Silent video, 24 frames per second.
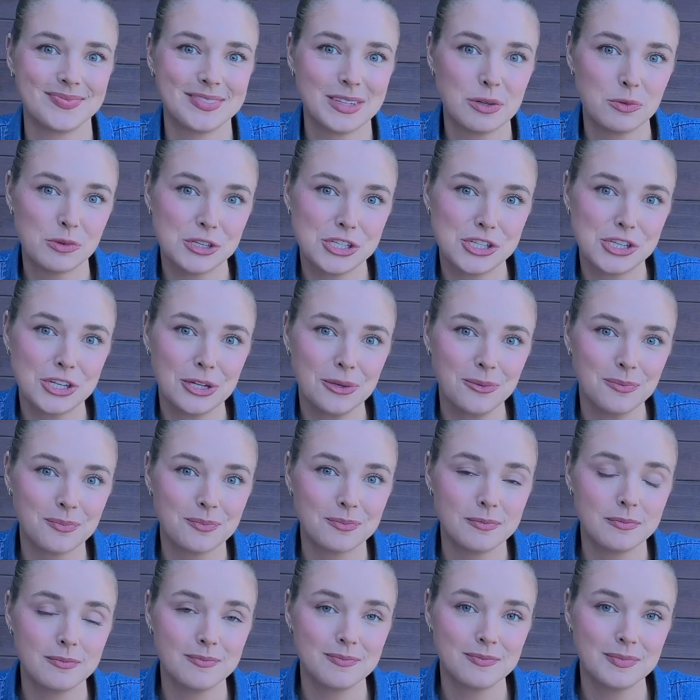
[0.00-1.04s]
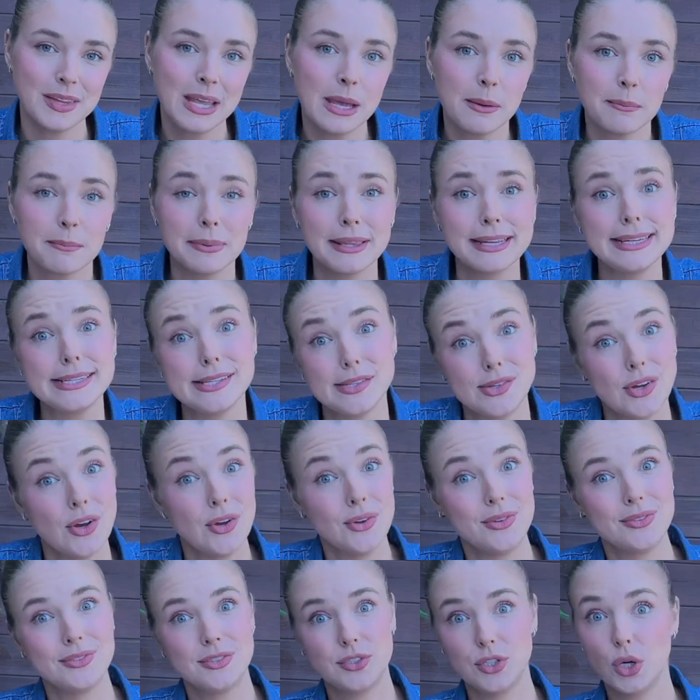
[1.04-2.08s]
Would you? Please don't.
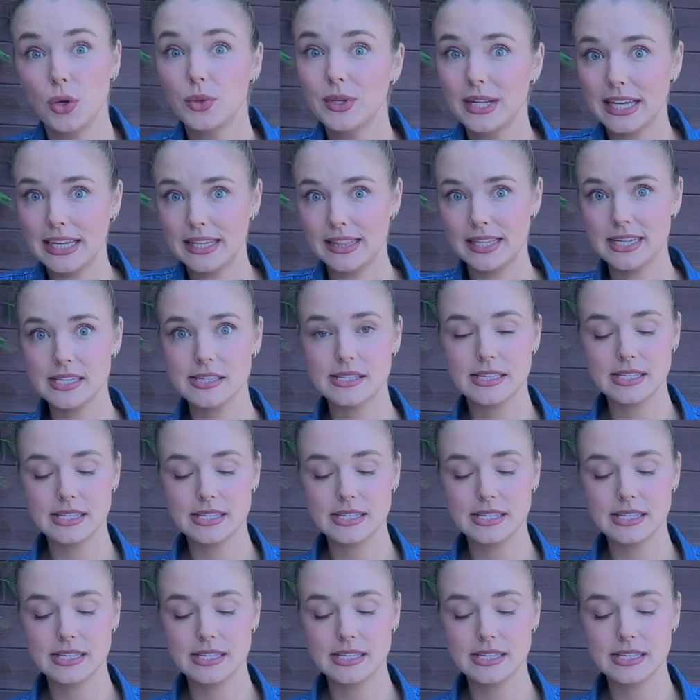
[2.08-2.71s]
Don't eat this.